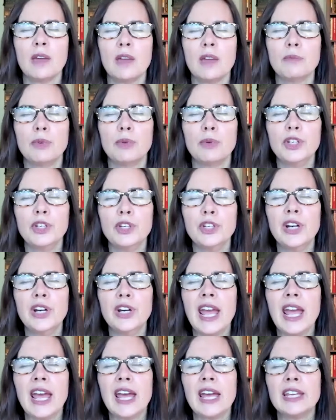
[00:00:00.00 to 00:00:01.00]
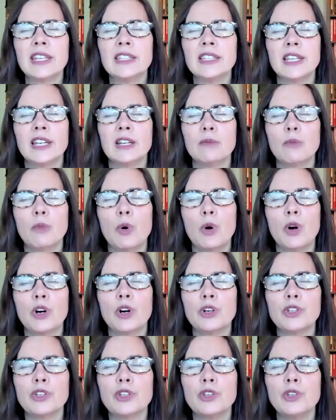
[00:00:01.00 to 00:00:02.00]
And put your hands in a
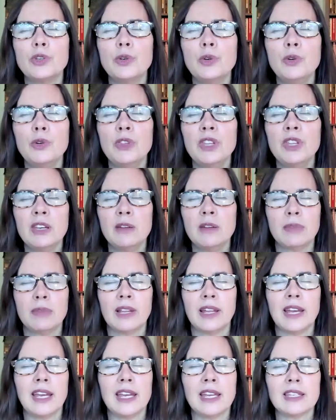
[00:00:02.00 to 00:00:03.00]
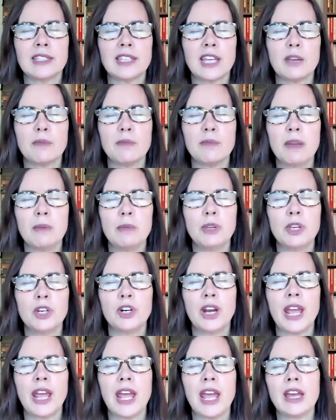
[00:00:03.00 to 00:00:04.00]
more soothing place, like maybe
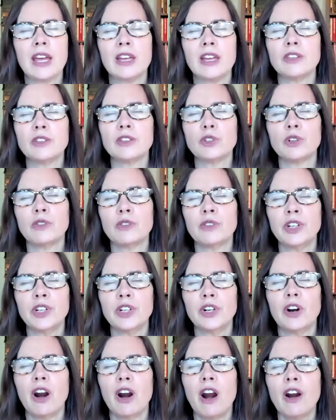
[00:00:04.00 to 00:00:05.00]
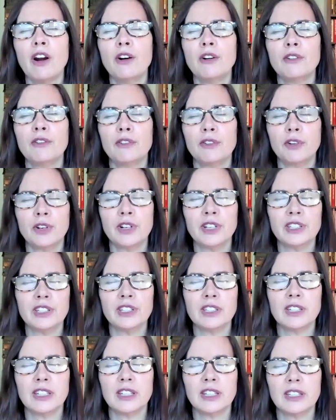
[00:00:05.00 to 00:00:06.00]
your hands over your heart, for
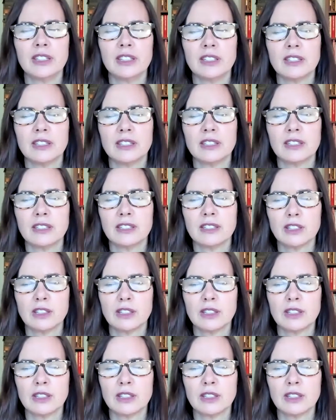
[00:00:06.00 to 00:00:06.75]
instance.